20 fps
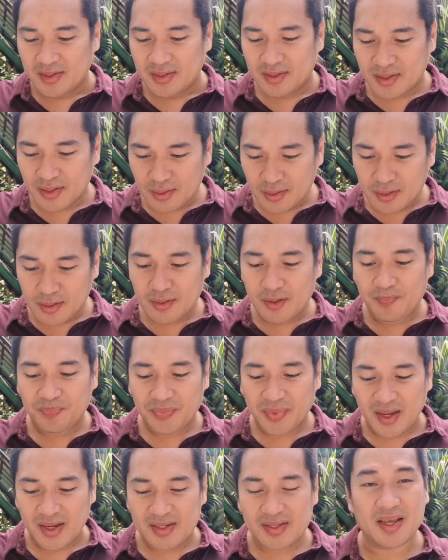So
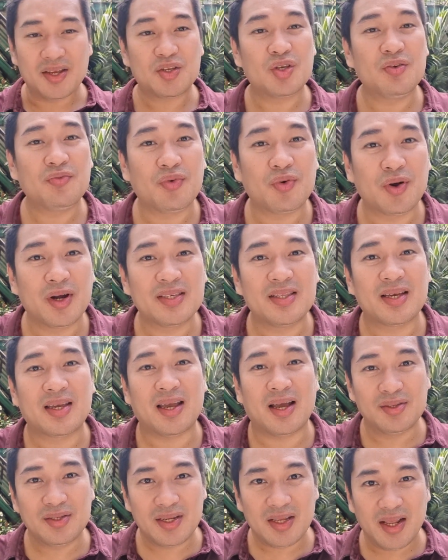station 4 is the
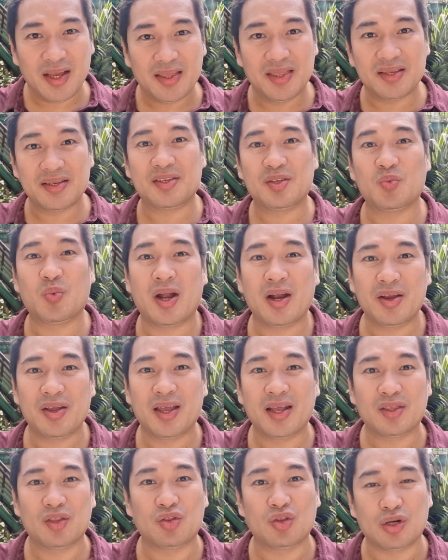counseling. This is where you
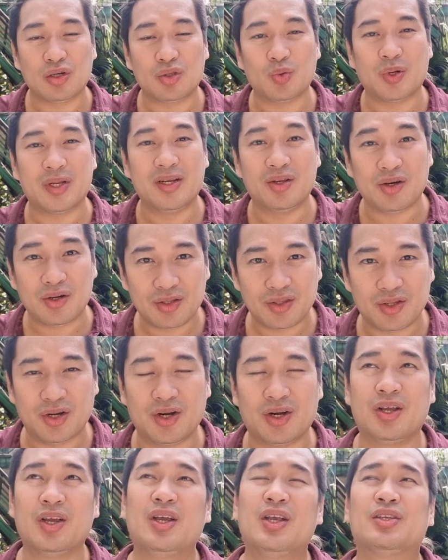get to talk to a
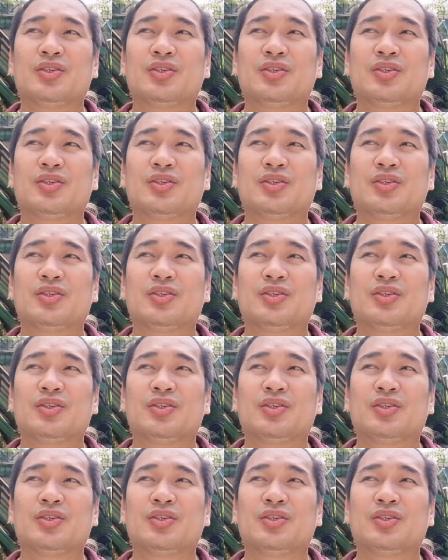doctor.